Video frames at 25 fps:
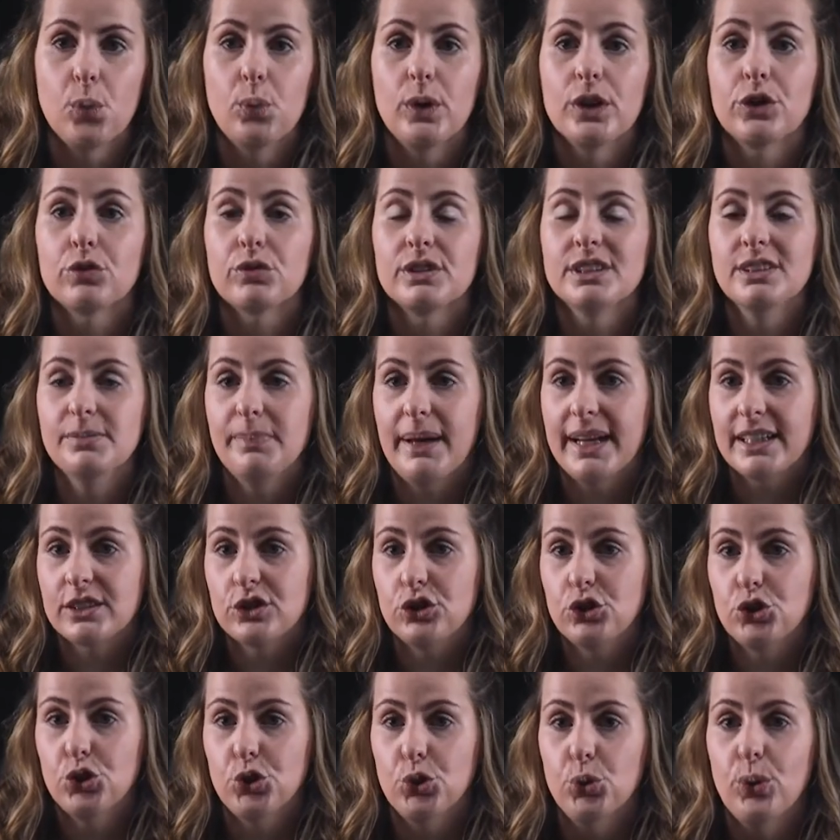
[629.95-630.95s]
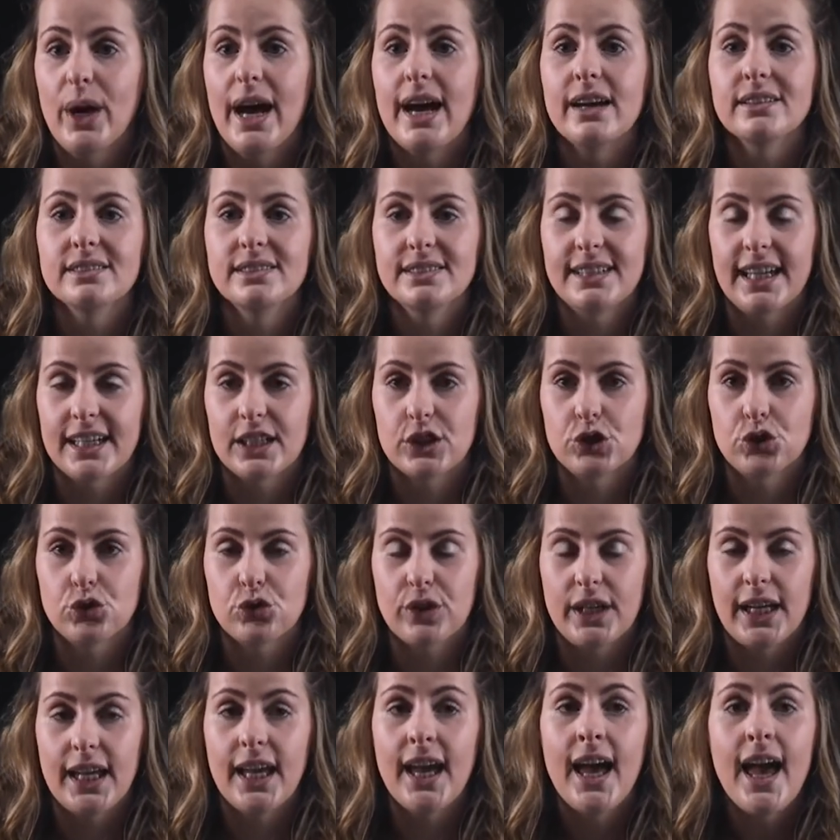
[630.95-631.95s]
with respect to our
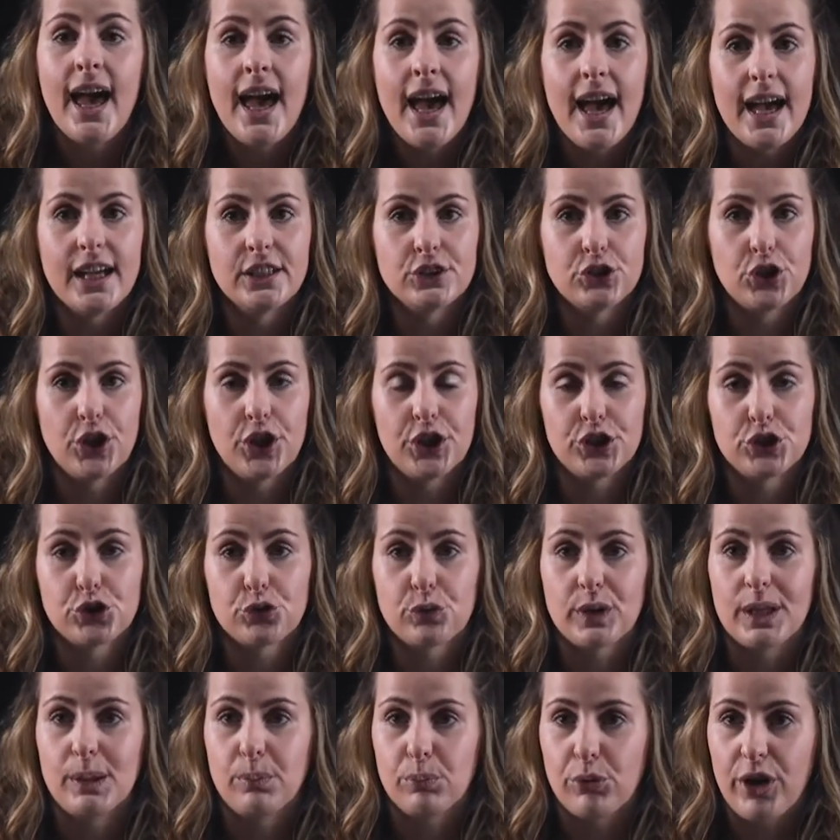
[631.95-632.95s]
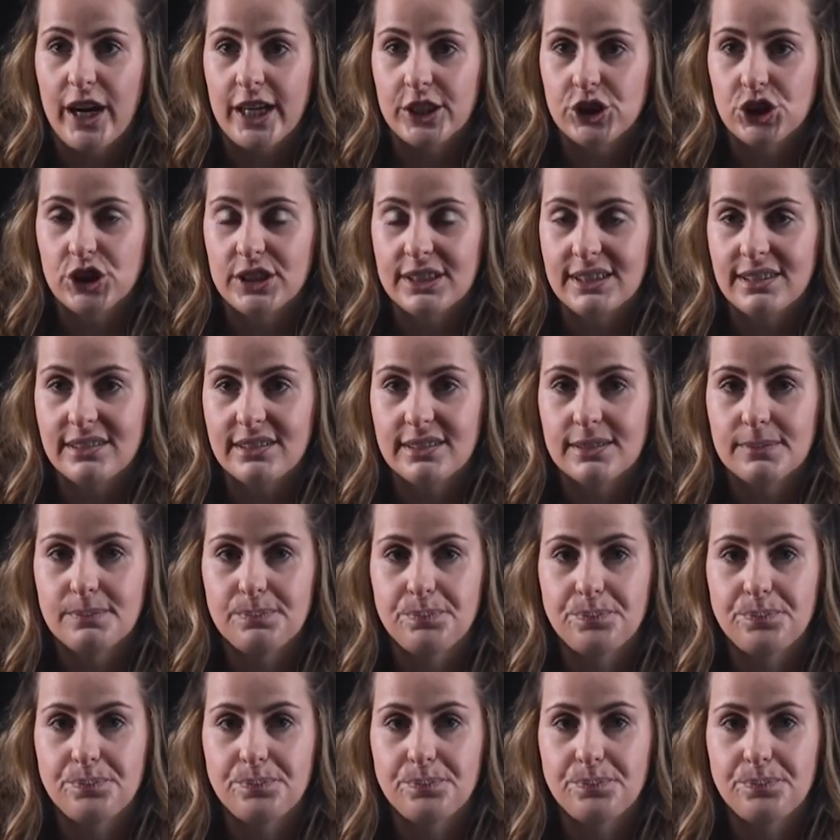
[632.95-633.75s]
secondary and tertiary branches.